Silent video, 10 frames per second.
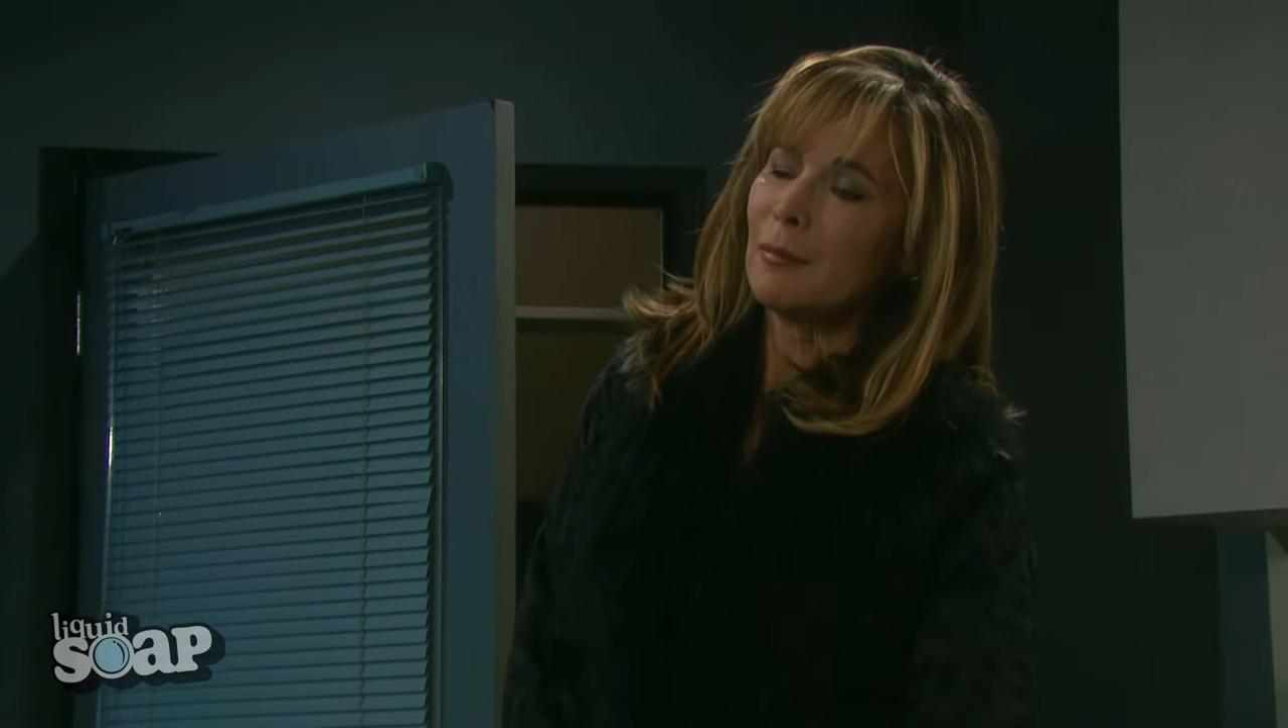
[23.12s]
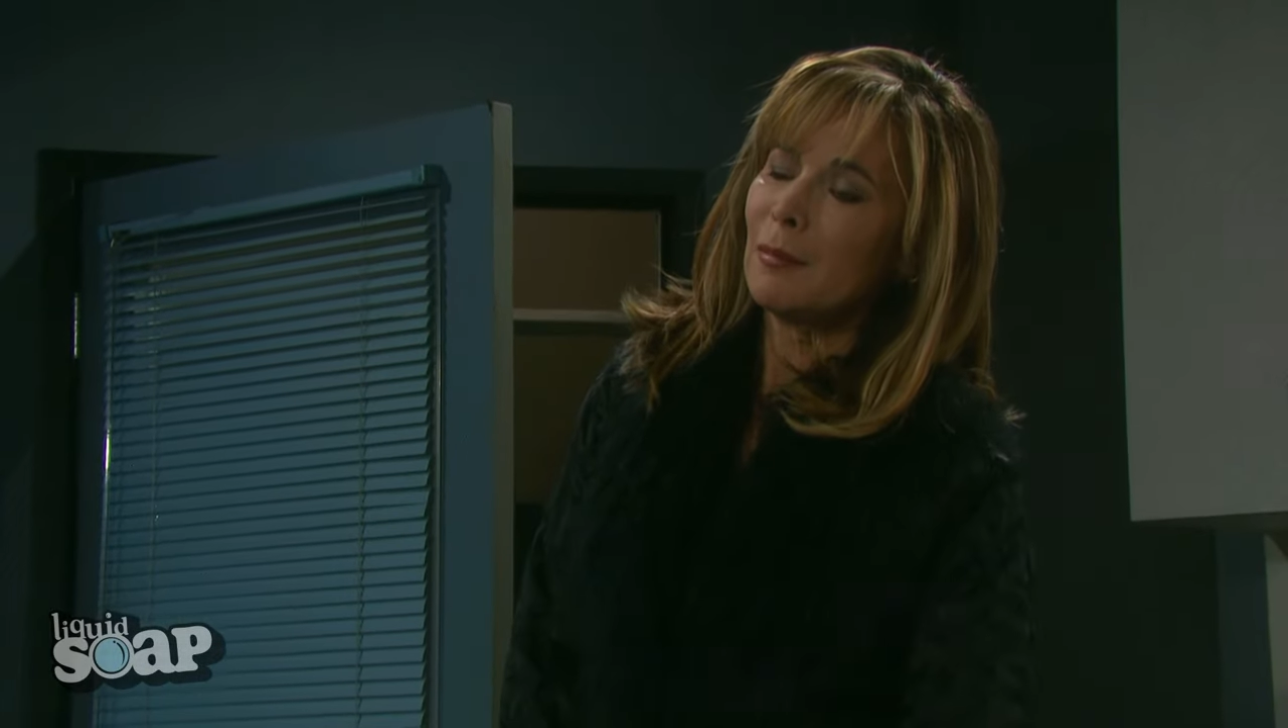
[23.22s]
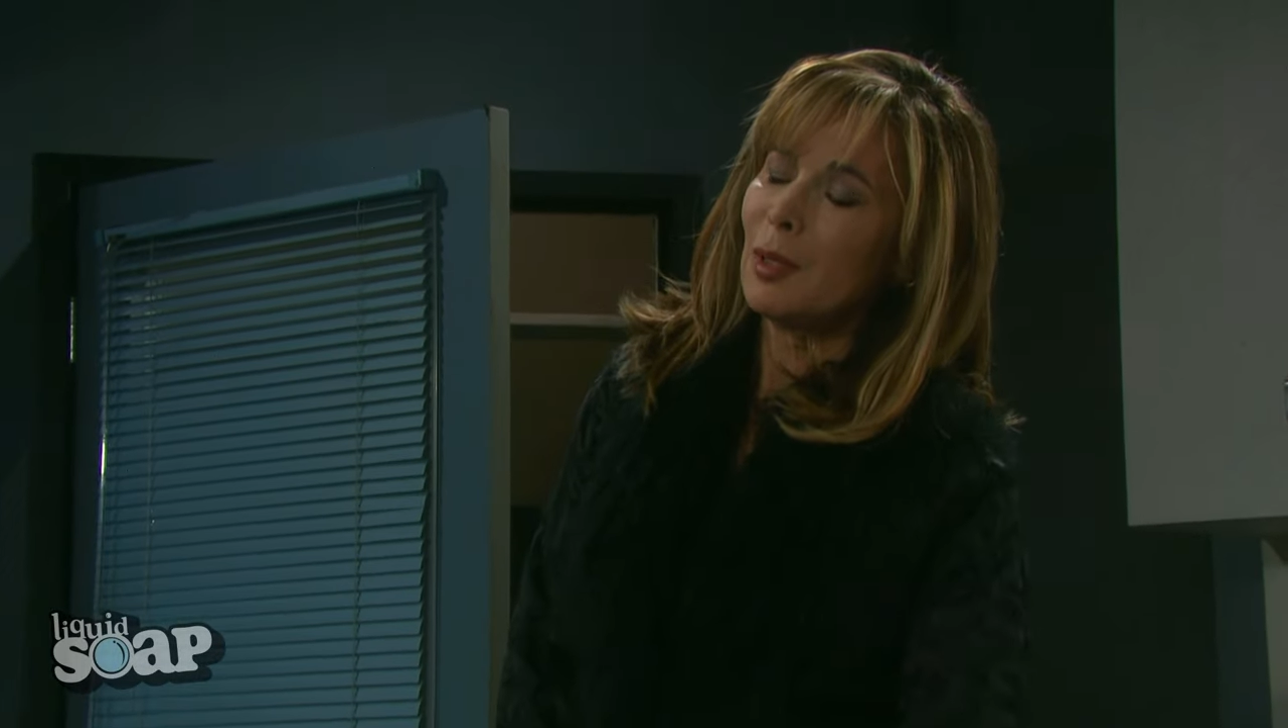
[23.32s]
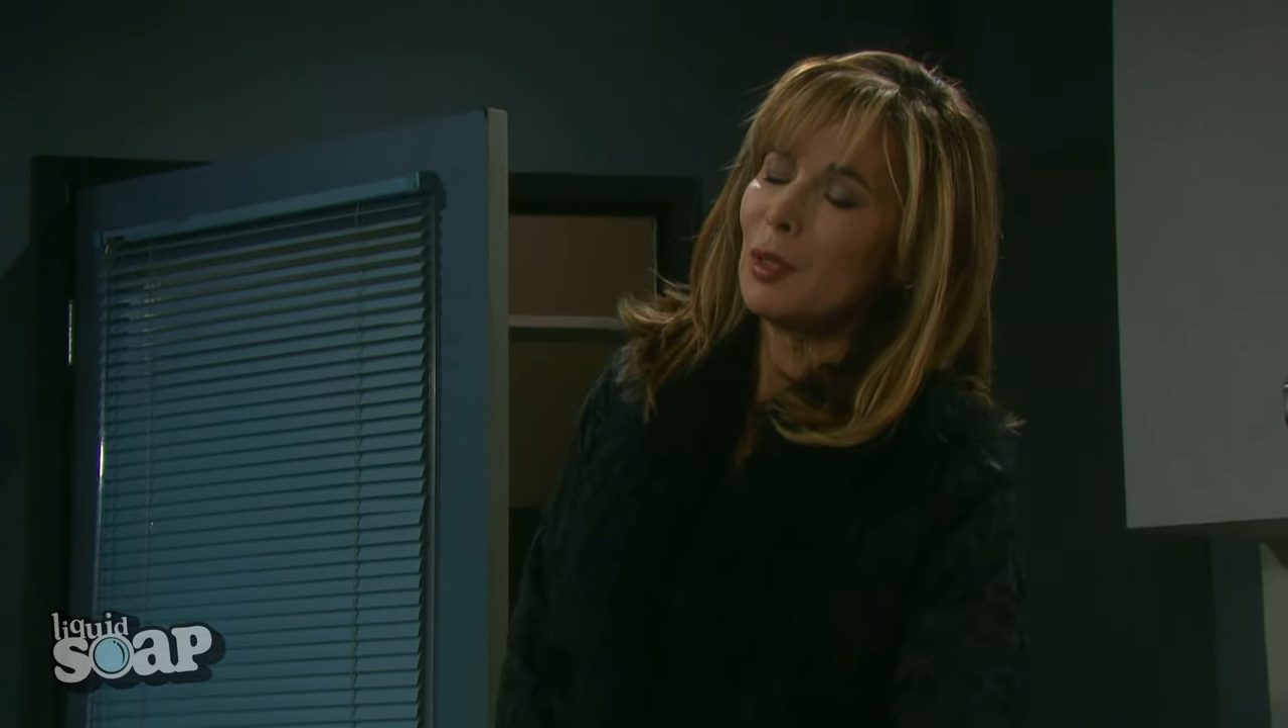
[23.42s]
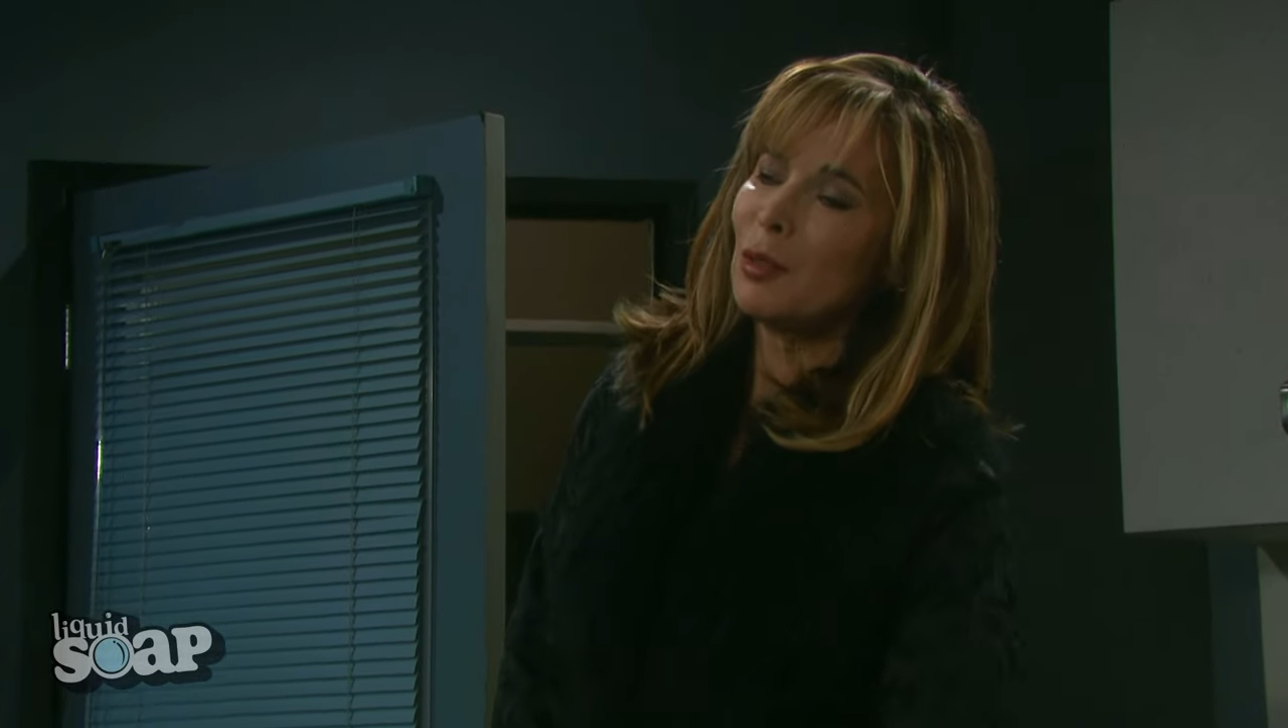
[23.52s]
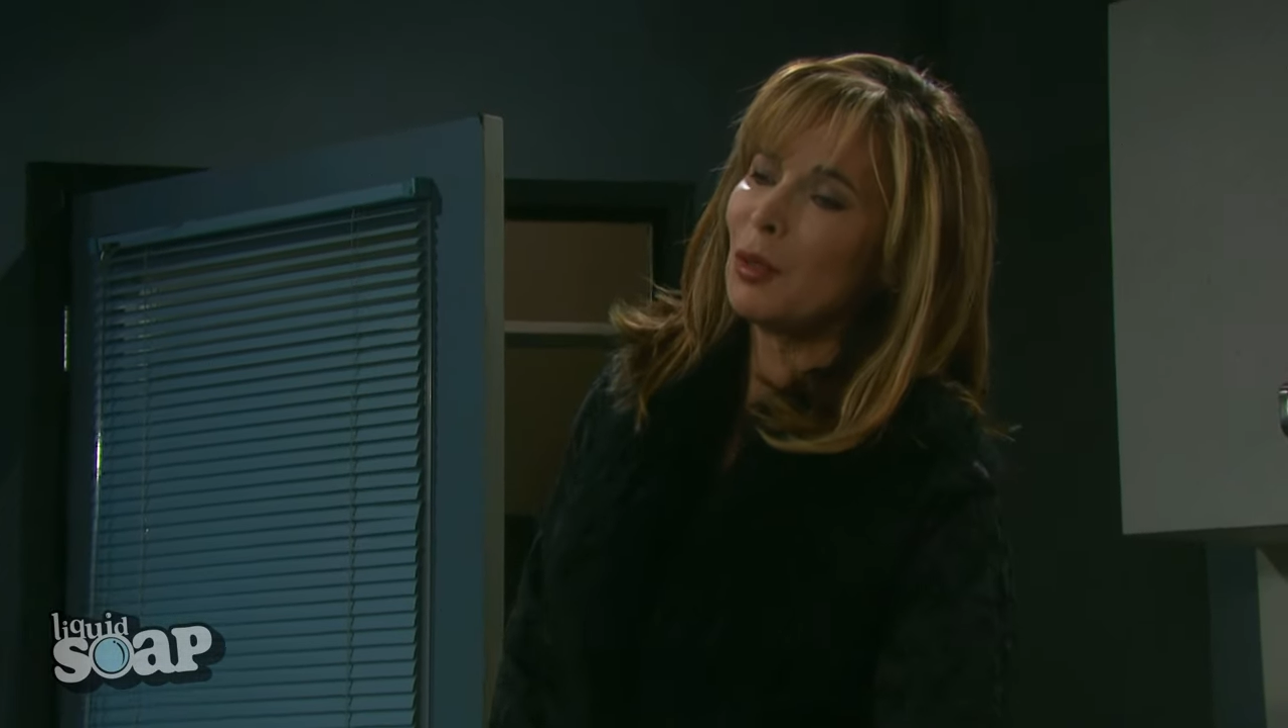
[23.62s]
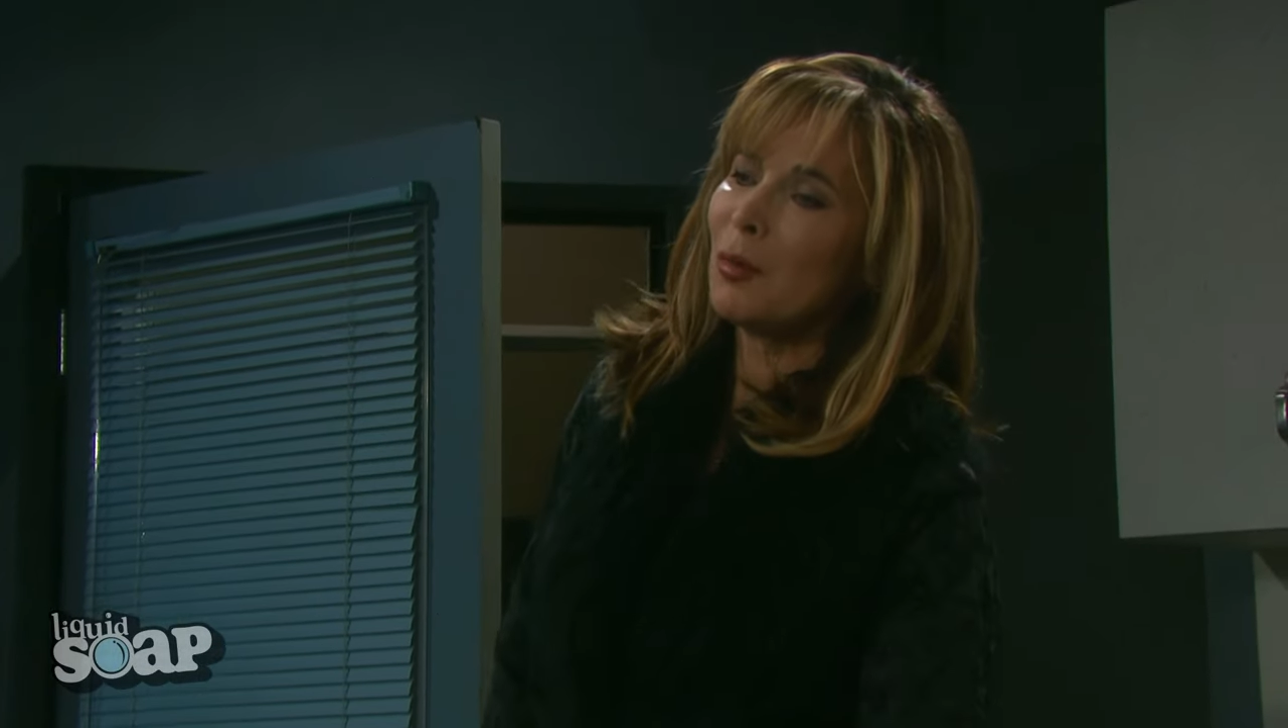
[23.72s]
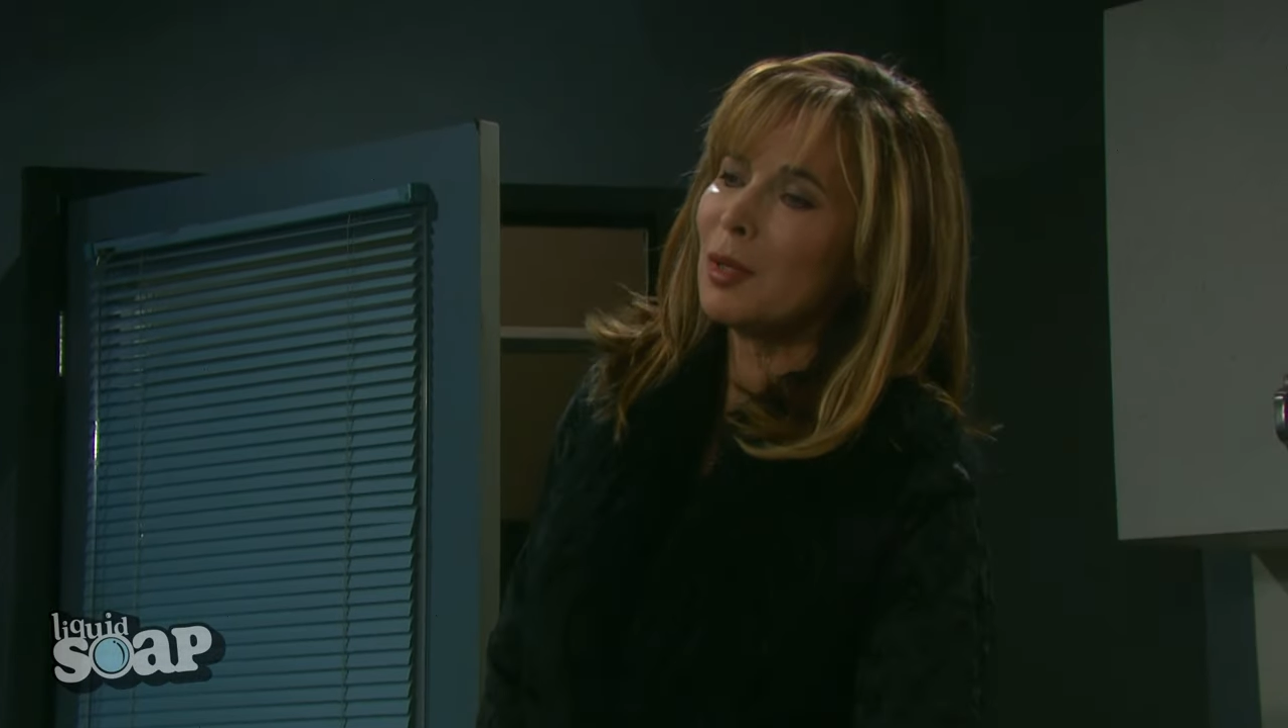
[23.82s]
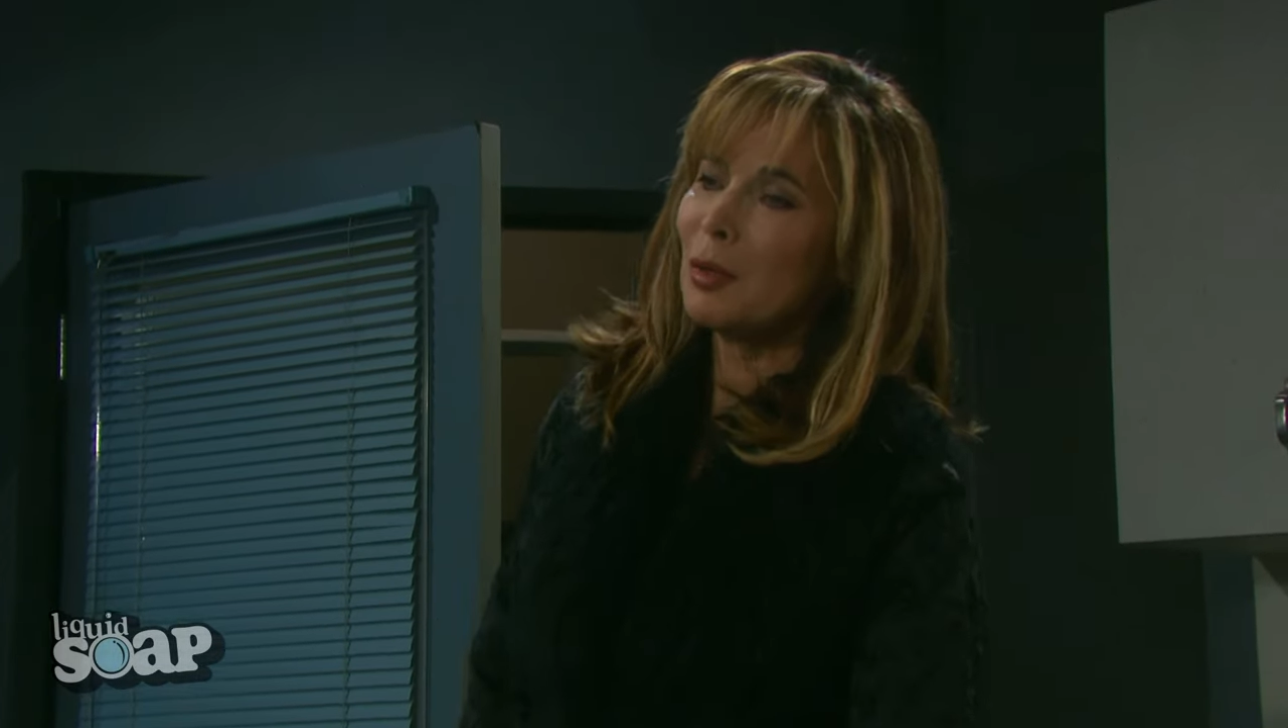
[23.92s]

When you told me